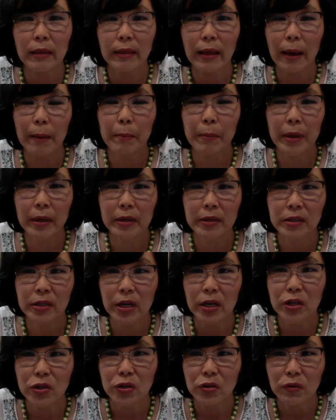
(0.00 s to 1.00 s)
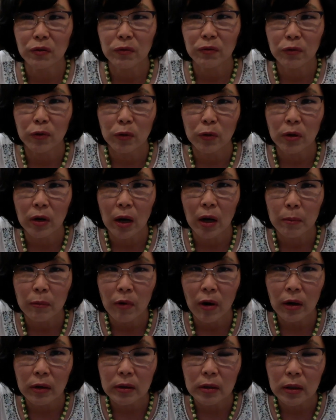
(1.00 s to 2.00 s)
that meditation for
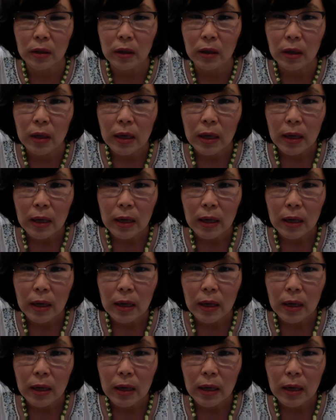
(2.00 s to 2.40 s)
Namrata